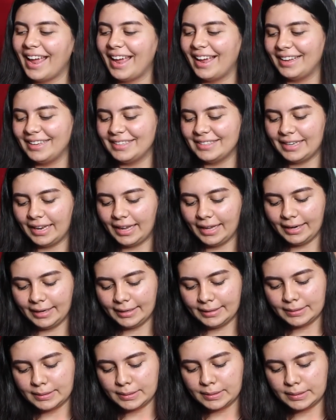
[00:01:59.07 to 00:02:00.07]
and it
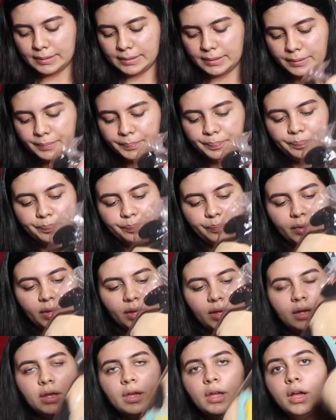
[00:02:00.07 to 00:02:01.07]
is
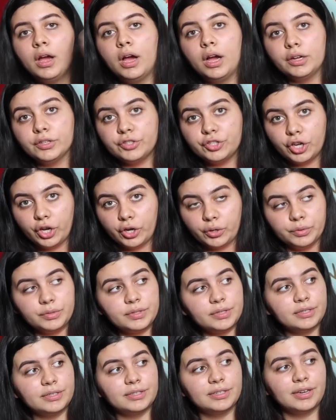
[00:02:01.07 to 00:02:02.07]
a
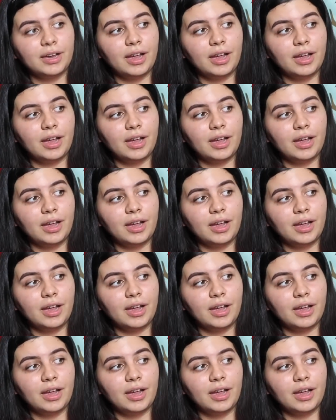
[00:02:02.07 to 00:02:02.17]
toast,